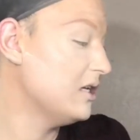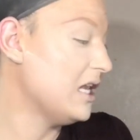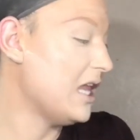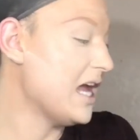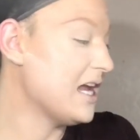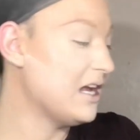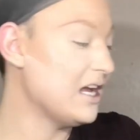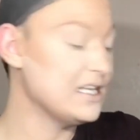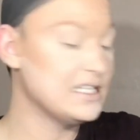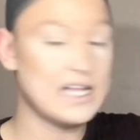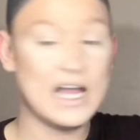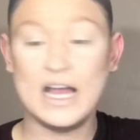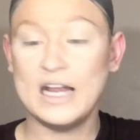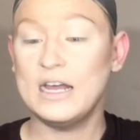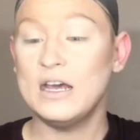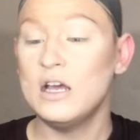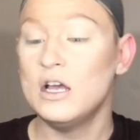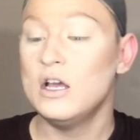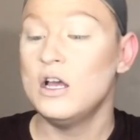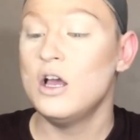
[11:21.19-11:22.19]
Like I
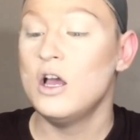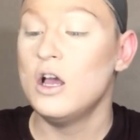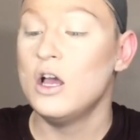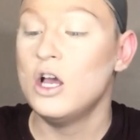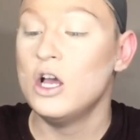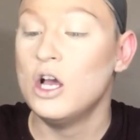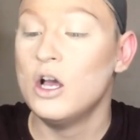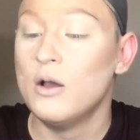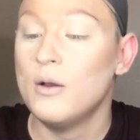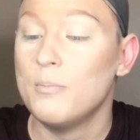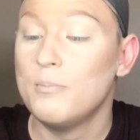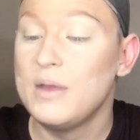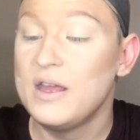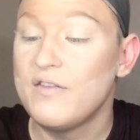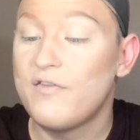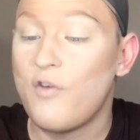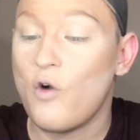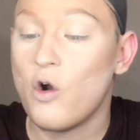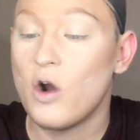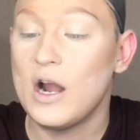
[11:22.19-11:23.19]
said
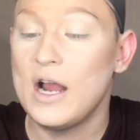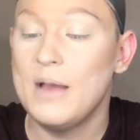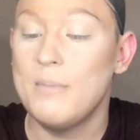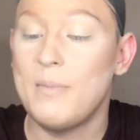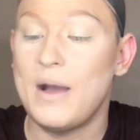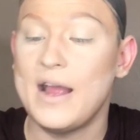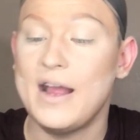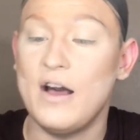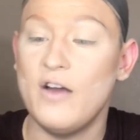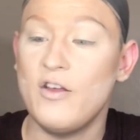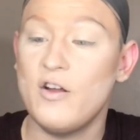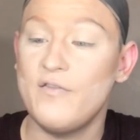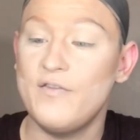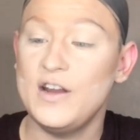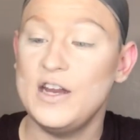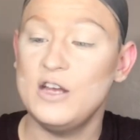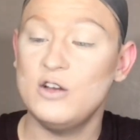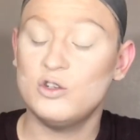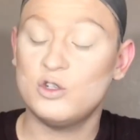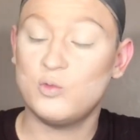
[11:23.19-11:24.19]
before in my other
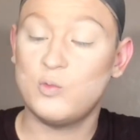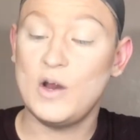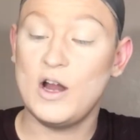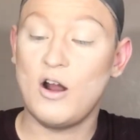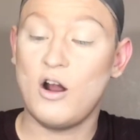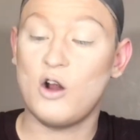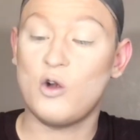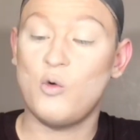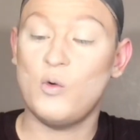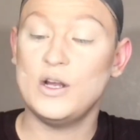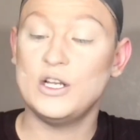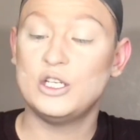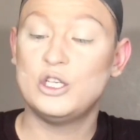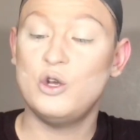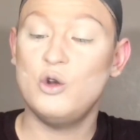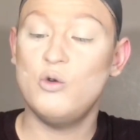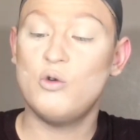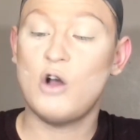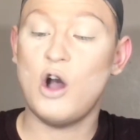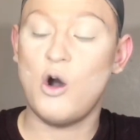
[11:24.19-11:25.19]
videos, we are going
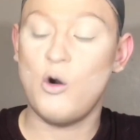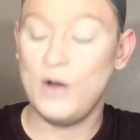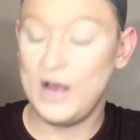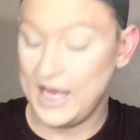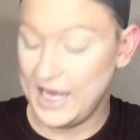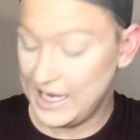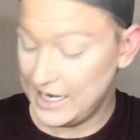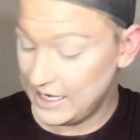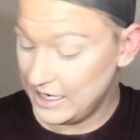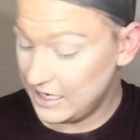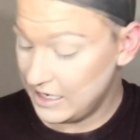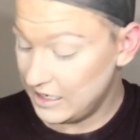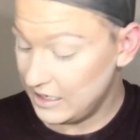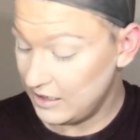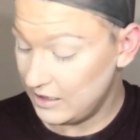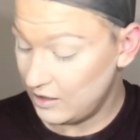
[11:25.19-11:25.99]
to go in